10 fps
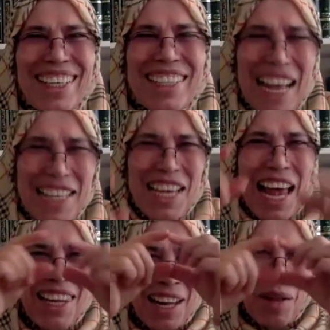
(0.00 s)
That's
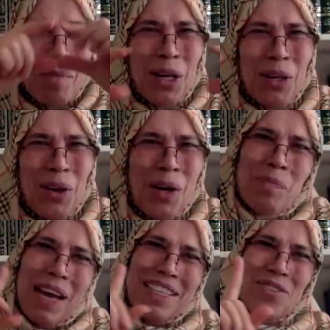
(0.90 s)
a little bit long,
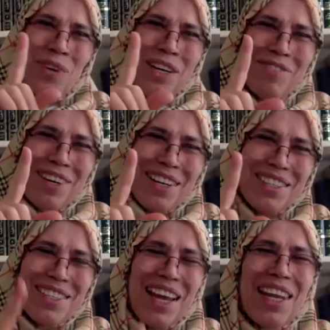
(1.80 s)
but it's one
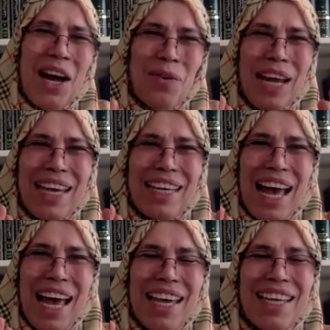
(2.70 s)
verse. Allah la
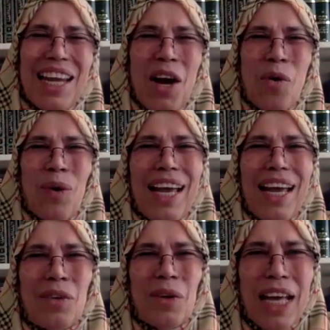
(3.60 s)
ilaha illa huwa
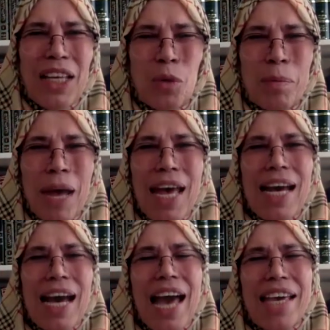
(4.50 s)
al qayyum.
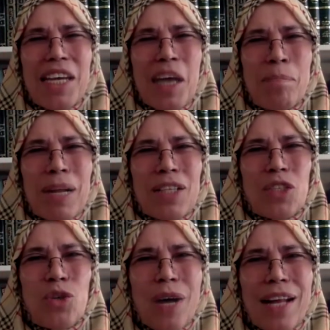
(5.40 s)
Ayah number
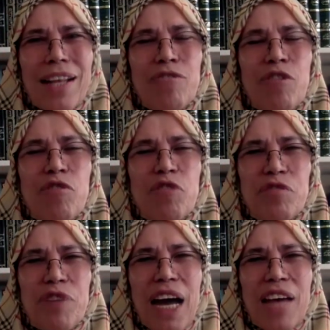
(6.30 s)

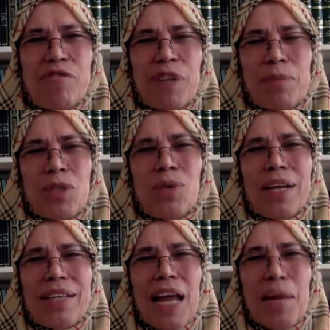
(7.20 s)
255 from
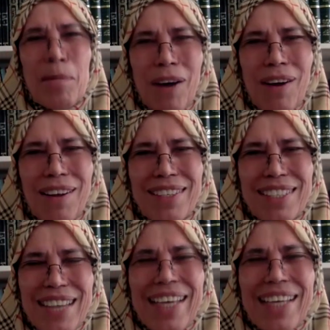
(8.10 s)
Surah Al-Baqarah, the
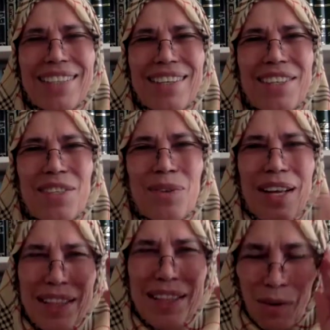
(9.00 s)
second
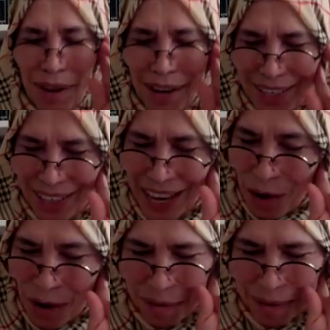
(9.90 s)
surah in the Quran.
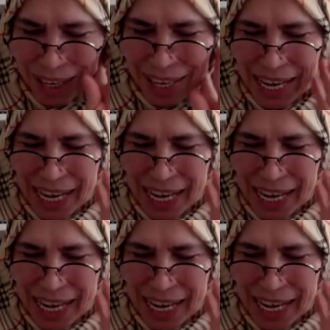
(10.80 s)
Allahu Akbar.